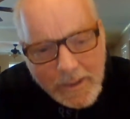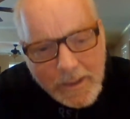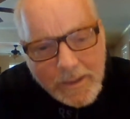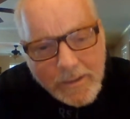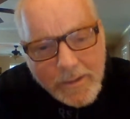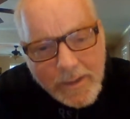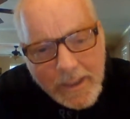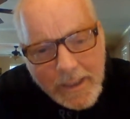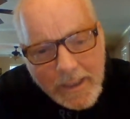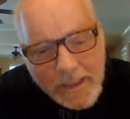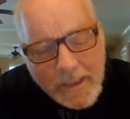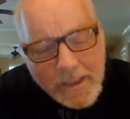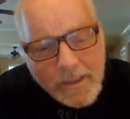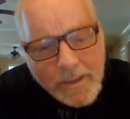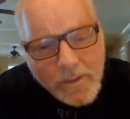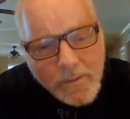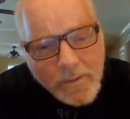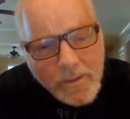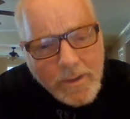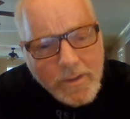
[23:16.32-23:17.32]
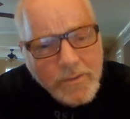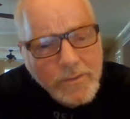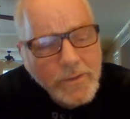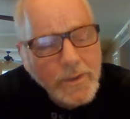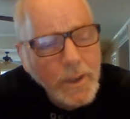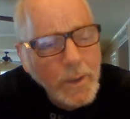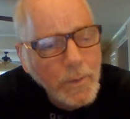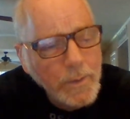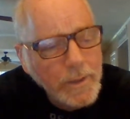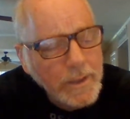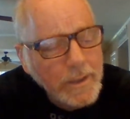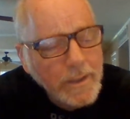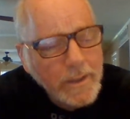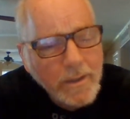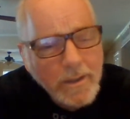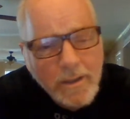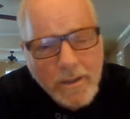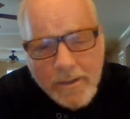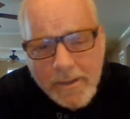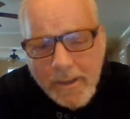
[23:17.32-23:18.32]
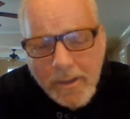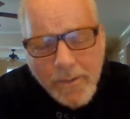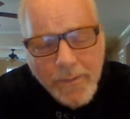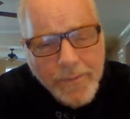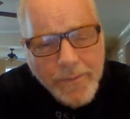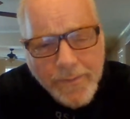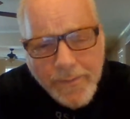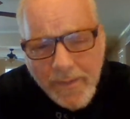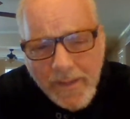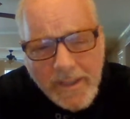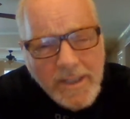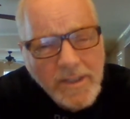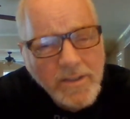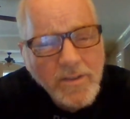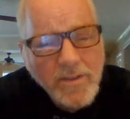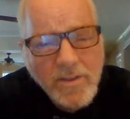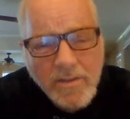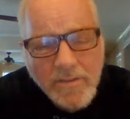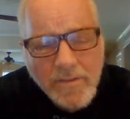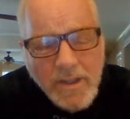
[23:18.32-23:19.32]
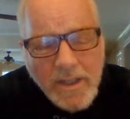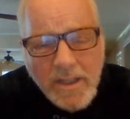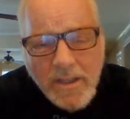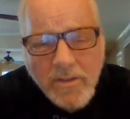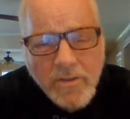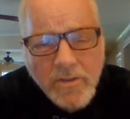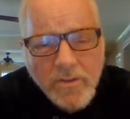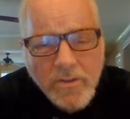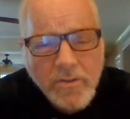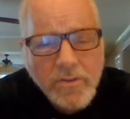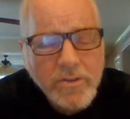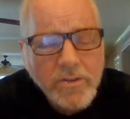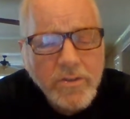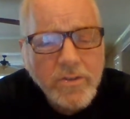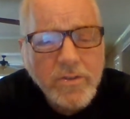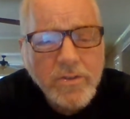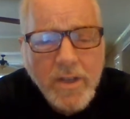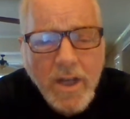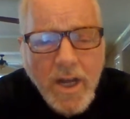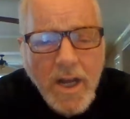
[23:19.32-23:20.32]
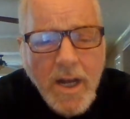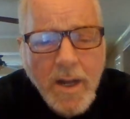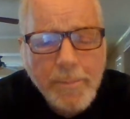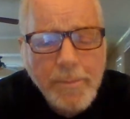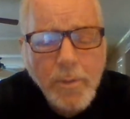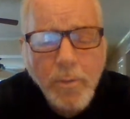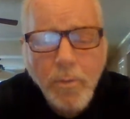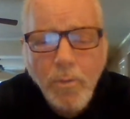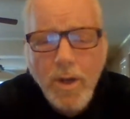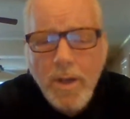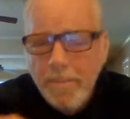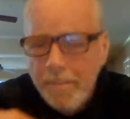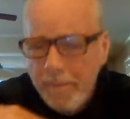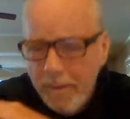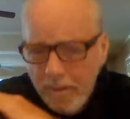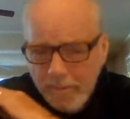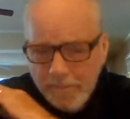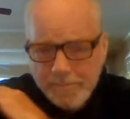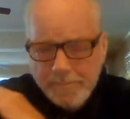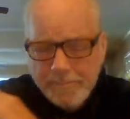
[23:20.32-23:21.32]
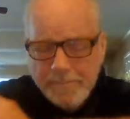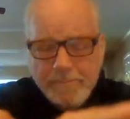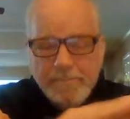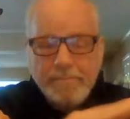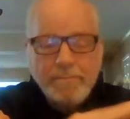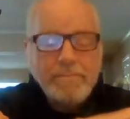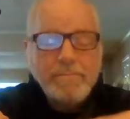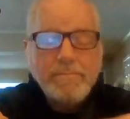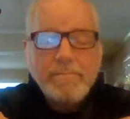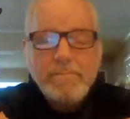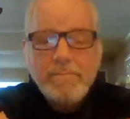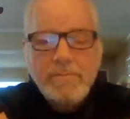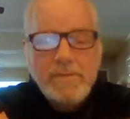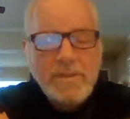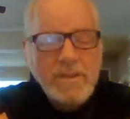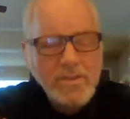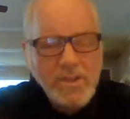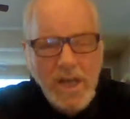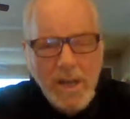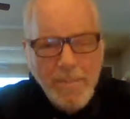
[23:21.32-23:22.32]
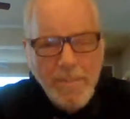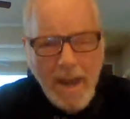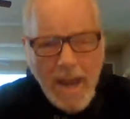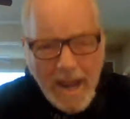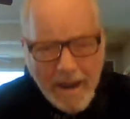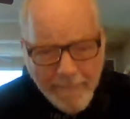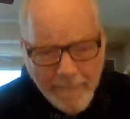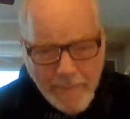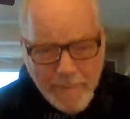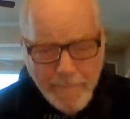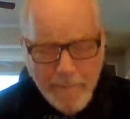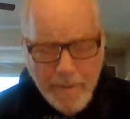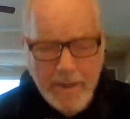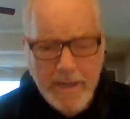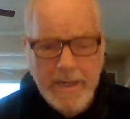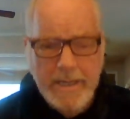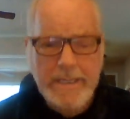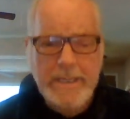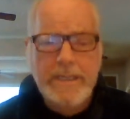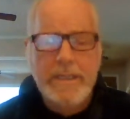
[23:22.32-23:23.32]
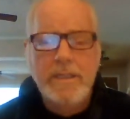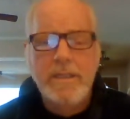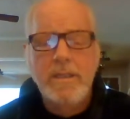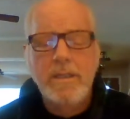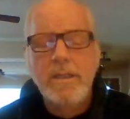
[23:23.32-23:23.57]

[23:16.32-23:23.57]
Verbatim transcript: He's hanging on the cross, and now when he could call down legions of angels to stop, to wipe out, stop everybody.